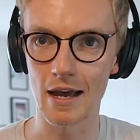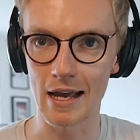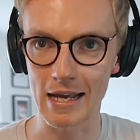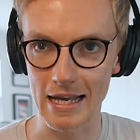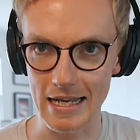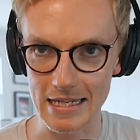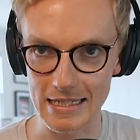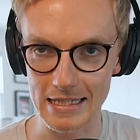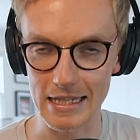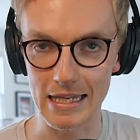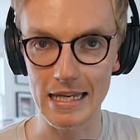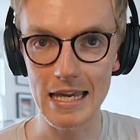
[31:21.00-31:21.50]
I
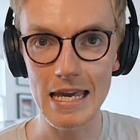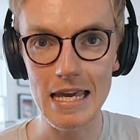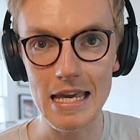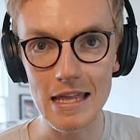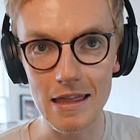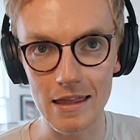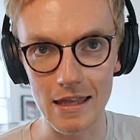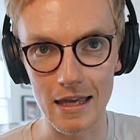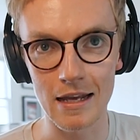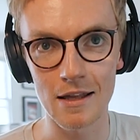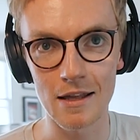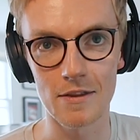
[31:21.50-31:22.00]
guess the key
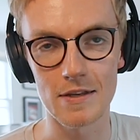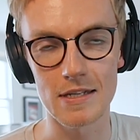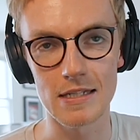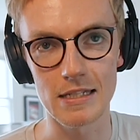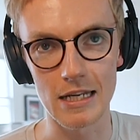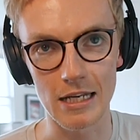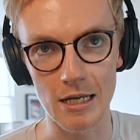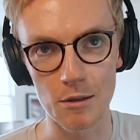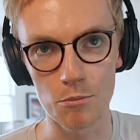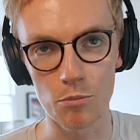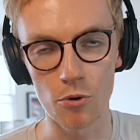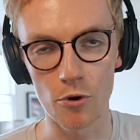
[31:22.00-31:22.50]
thing and the
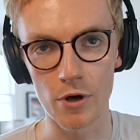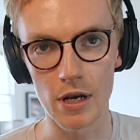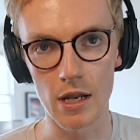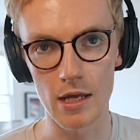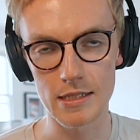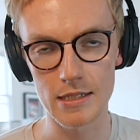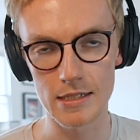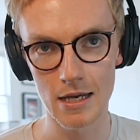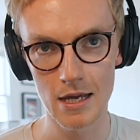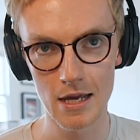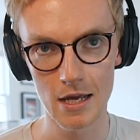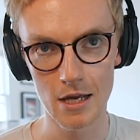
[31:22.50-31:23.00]
sticking point
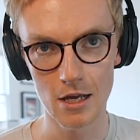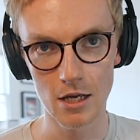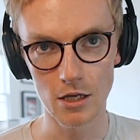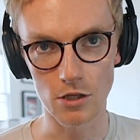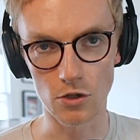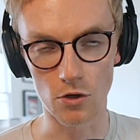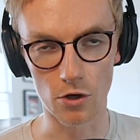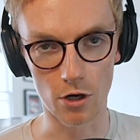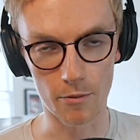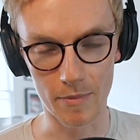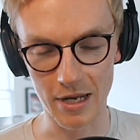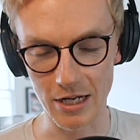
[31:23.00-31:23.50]
is
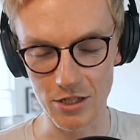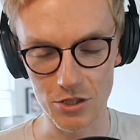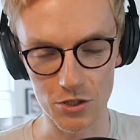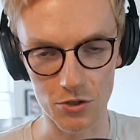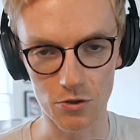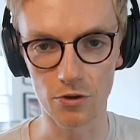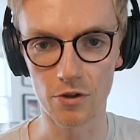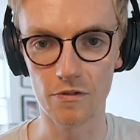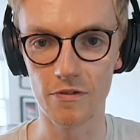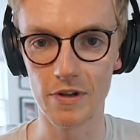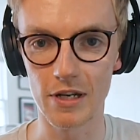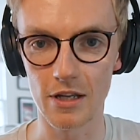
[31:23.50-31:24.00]
you got to make
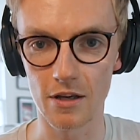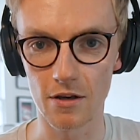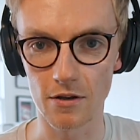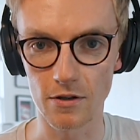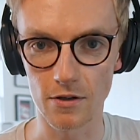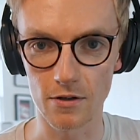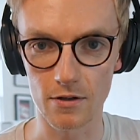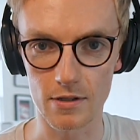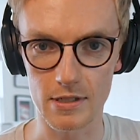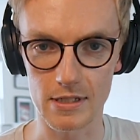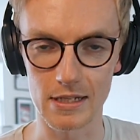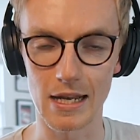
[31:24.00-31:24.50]
sure the video
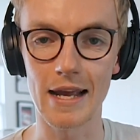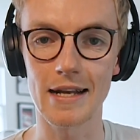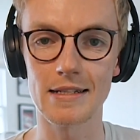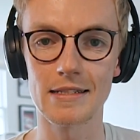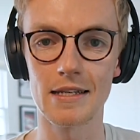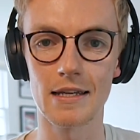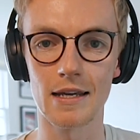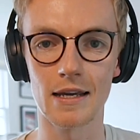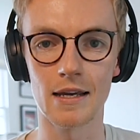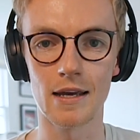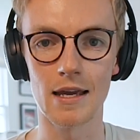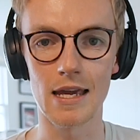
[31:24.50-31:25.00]
you're
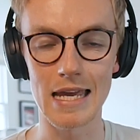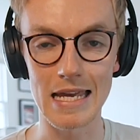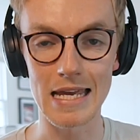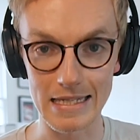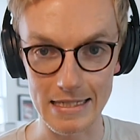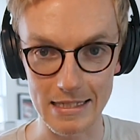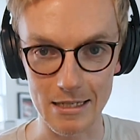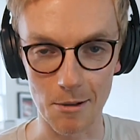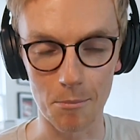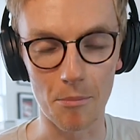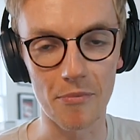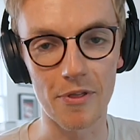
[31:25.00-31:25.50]
selecting
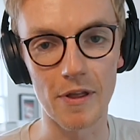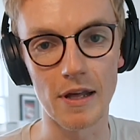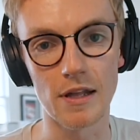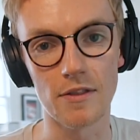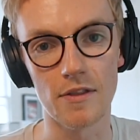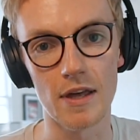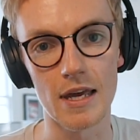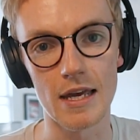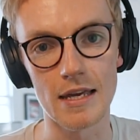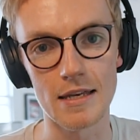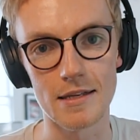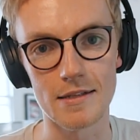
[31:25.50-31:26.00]
is
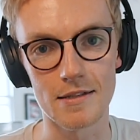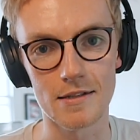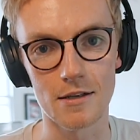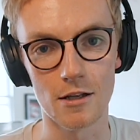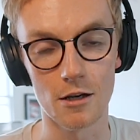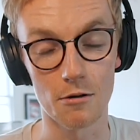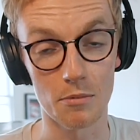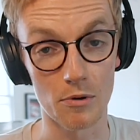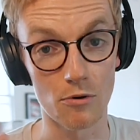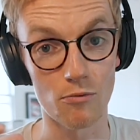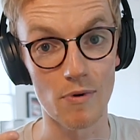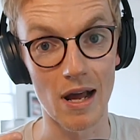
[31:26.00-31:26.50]
something that is
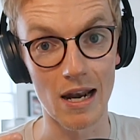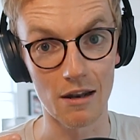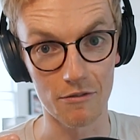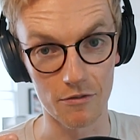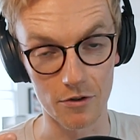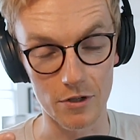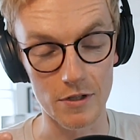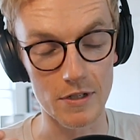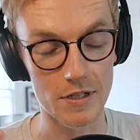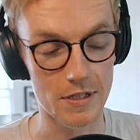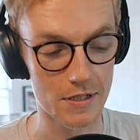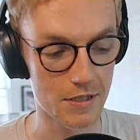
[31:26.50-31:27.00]
going to be
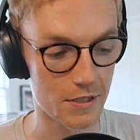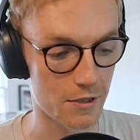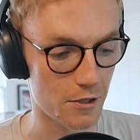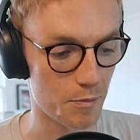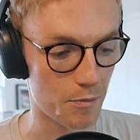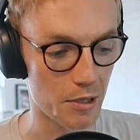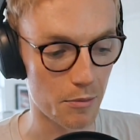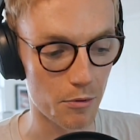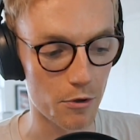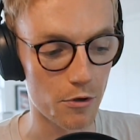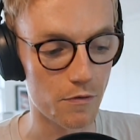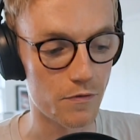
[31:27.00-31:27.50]
relevant to
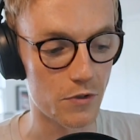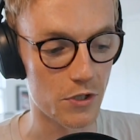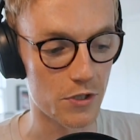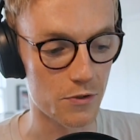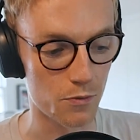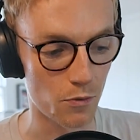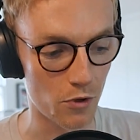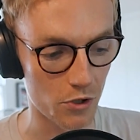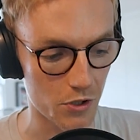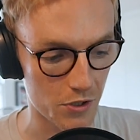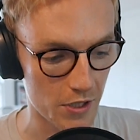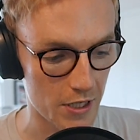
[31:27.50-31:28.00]
the people who've
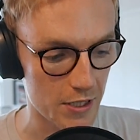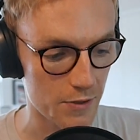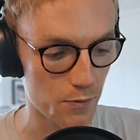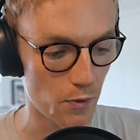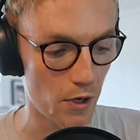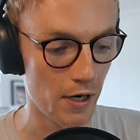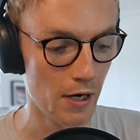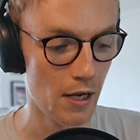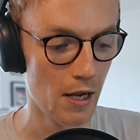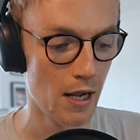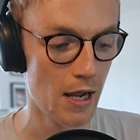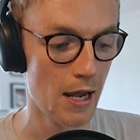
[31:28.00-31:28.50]
just watched this
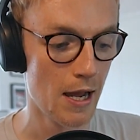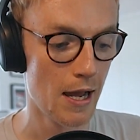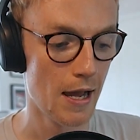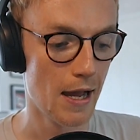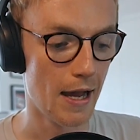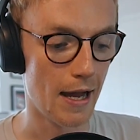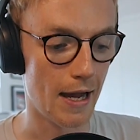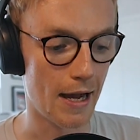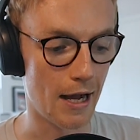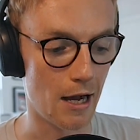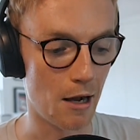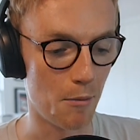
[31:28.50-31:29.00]
one.
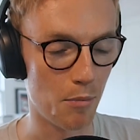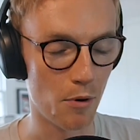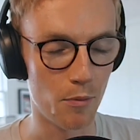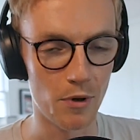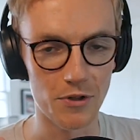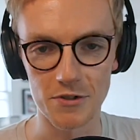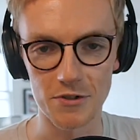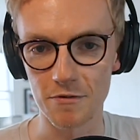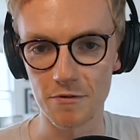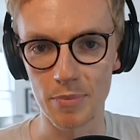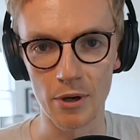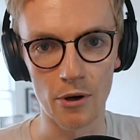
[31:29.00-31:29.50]
But
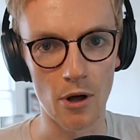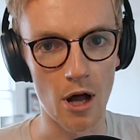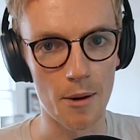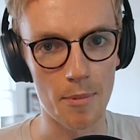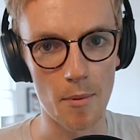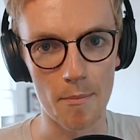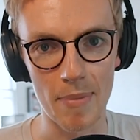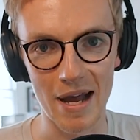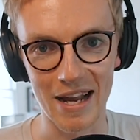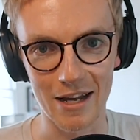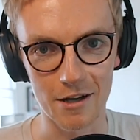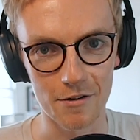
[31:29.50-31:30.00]
once you've built
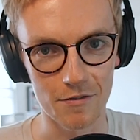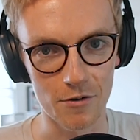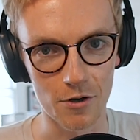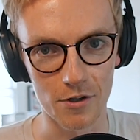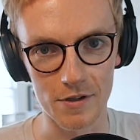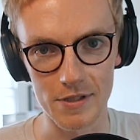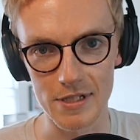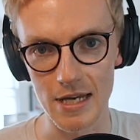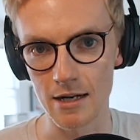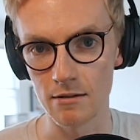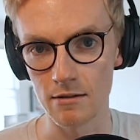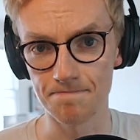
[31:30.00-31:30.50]
up a bank of
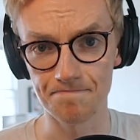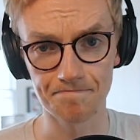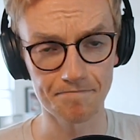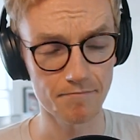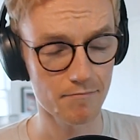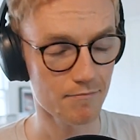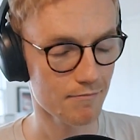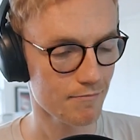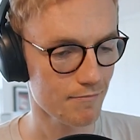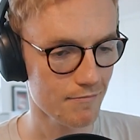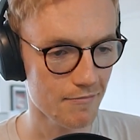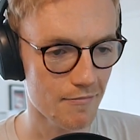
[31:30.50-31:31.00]
content,
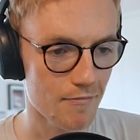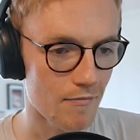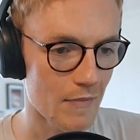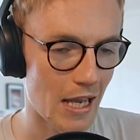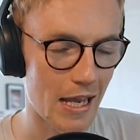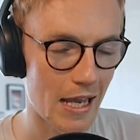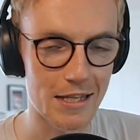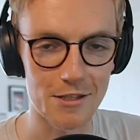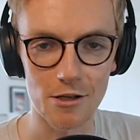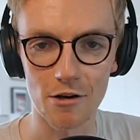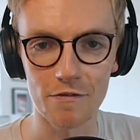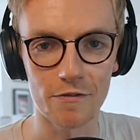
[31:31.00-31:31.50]

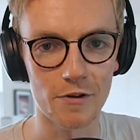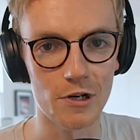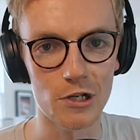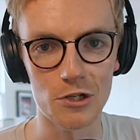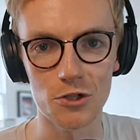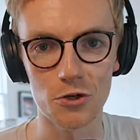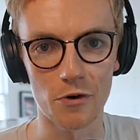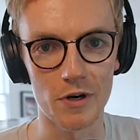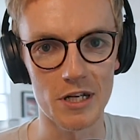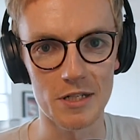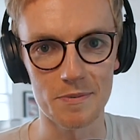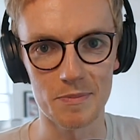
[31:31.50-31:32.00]
it's often a
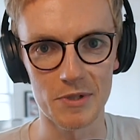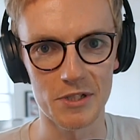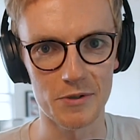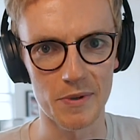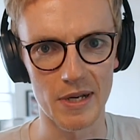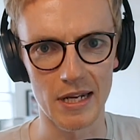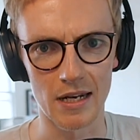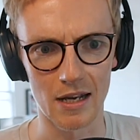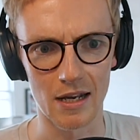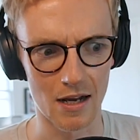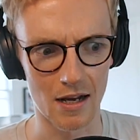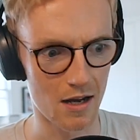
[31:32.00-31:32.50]
choice
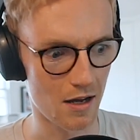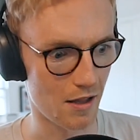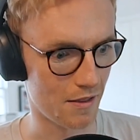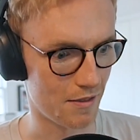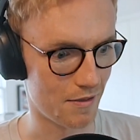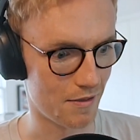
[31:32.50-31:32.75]
between like,